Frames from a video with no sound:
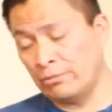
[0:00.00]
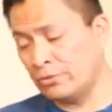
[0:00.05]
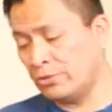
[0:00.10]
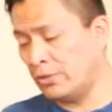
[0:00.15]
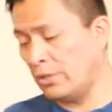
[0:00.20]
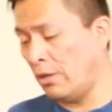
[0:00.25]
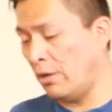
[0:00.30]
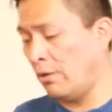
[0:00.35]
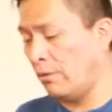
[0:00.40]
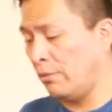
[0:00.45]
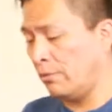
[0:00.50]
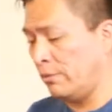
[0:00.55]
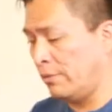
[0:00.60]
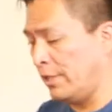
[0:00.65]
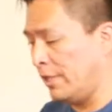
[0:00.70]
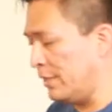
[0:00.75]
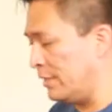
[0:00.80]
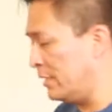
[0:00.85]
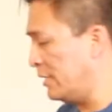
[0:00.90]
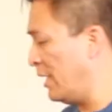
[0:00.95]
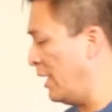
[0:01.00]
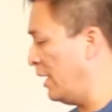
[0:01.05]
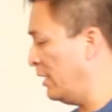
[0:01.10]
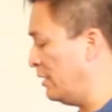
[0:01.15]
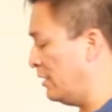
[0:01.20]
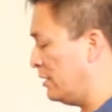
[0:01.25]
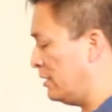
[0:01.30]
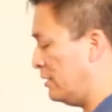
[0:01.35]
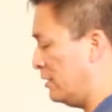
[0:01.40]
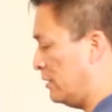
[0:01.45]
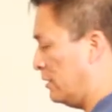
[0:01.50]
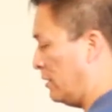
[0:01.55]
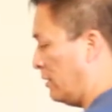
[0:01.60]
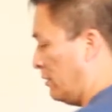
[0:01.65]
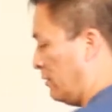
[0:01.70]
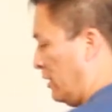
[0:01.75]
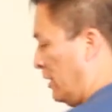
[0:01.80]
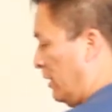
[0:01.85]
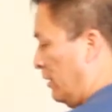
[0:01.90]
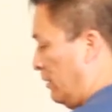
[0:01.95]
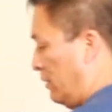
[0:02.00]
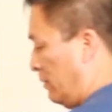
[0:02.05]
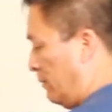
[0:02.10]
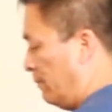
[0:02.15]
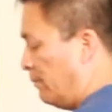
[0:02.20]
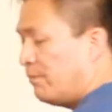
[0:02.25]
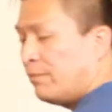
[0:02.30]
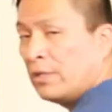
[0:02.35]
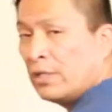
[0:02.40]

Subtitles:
So let's say this is their cue,